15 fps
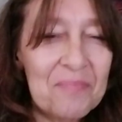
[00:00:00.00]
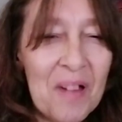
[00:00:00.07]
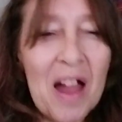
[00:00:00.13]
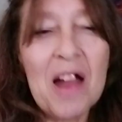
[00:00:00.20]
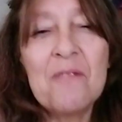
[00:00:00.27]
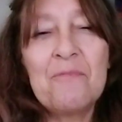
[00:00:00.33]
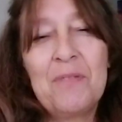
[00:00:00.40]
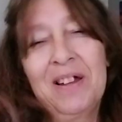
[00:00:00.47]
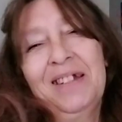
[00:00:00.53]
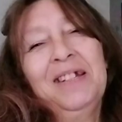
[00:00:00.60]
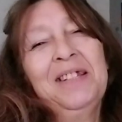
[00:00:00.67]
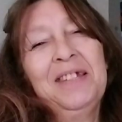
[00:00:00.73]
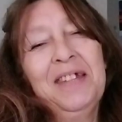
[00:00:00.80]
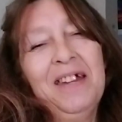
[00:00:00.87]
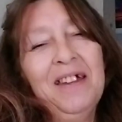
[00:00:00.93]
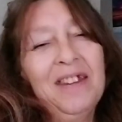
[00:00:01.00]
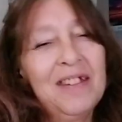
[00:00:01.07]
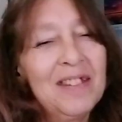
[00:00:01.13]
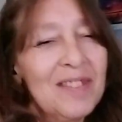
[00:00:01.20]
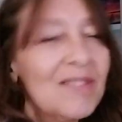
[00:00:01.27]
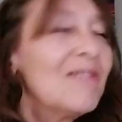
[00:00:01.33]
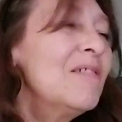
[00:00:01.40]
I fucking get
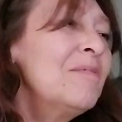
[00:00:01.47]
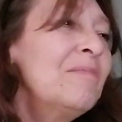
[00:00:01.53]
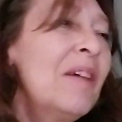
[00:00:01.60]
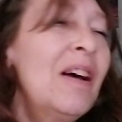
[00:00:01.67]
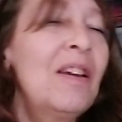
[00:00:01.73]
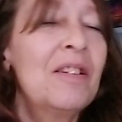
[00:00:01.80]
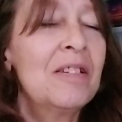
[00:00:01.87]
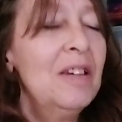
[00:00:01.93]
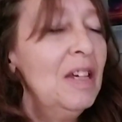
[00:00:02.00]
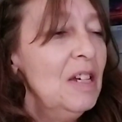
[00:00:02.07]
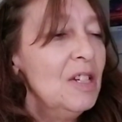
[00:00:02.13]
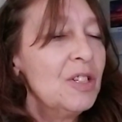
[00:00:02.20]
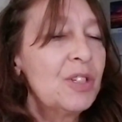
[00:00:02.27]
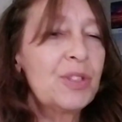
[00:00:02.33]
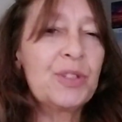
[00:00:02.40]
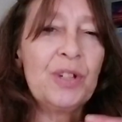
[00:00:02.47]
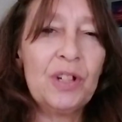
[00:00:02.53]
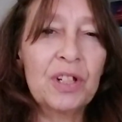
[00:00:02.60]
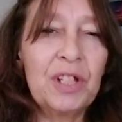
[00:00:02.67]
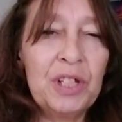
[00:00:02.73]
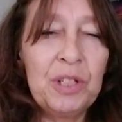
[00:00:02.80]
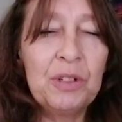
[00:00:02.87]
it. I'm not just
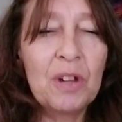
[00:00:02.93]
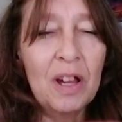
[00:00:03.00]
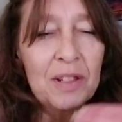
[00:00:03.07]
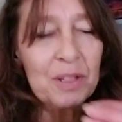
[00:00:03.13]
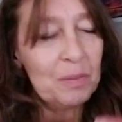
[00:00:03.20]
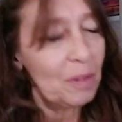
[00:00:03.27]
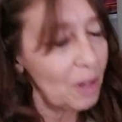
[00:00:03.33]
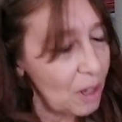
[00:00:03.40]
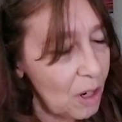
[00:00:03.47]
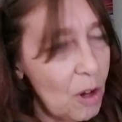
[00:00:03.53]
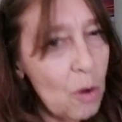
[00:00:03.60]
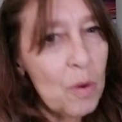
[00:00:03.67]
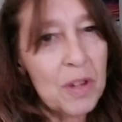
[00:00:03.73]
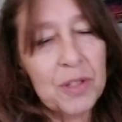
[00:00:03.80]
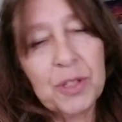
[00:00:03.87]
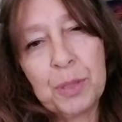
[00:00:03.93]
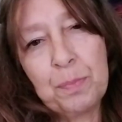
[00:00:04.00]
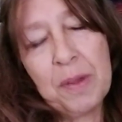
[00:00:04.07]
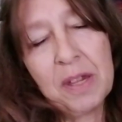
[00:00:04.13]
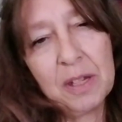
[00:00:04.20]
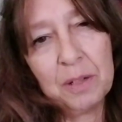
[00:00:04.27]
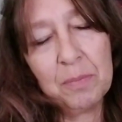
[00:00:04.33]
talking to you guys. I'm always
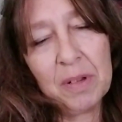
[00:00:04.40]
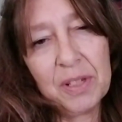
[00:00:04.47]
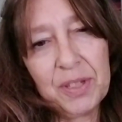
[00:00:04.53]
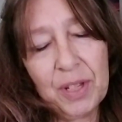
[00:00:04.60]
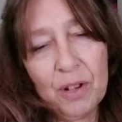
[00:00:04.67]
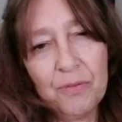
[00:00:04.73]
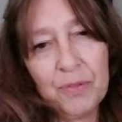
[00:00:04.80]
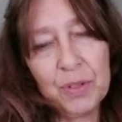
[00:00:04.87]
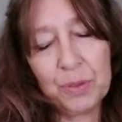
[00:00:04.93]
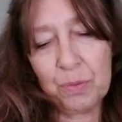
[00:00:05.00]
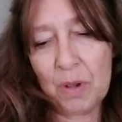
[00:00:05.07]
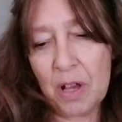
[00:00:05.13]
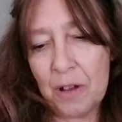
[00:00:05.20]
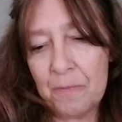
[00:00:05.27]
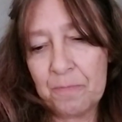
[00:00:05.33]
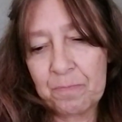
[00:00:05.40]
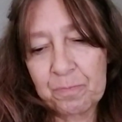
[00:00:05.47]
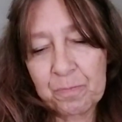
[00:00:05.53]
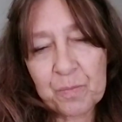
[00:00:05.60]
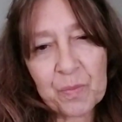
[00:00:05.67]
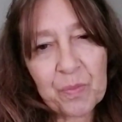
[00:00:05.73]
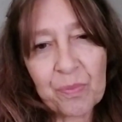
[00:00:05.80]
speaking to myself as well.
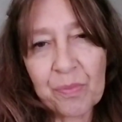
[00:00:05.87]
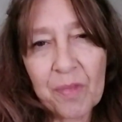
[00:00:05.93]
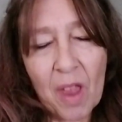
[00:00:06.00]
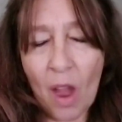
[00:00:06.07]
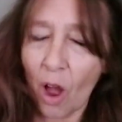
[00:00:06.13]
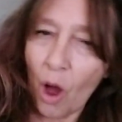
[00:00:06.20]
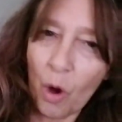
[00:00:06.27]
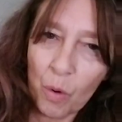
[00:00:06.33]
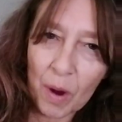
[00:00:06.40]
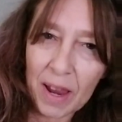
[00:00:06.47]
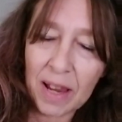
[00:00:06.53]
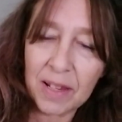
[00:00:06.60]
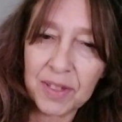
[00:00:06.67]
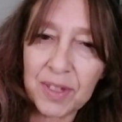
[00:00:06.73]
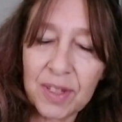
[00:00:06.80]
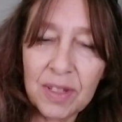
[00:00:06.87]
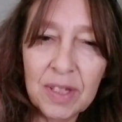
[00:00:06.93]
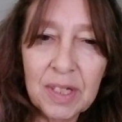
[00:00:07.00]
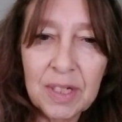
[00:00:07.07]
Always.